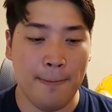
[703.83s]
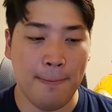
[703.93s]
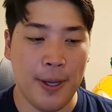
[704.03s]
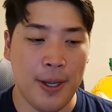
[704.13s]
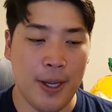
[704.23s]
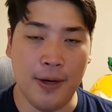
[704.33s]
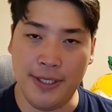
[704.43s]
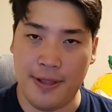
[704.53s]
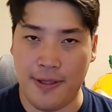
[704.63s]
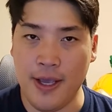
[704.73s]
But here's
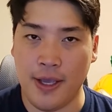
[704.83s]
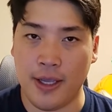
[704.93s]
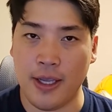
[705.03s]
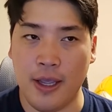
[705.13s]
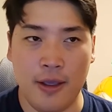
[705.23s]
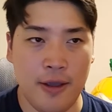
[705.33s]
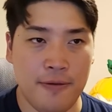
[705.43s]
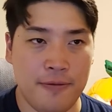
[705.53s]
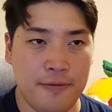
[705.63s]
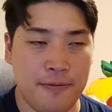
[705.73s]
the thing if
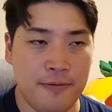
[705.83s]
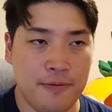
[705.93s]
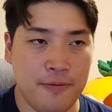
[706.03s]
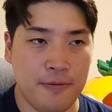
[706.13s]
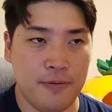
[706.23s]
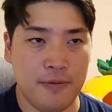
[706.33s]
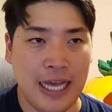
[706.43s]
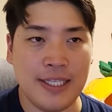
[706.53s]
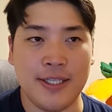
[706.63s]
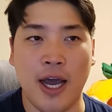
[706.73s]

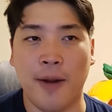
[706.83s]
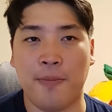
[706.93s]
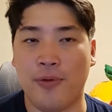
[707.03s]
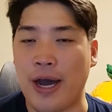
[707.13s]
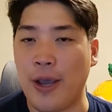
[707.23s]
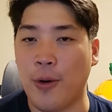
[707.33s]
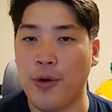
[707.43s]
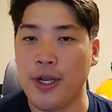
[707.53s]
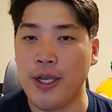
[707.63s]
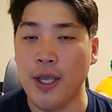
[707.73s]
that's not a
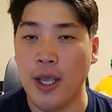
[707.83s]
priority,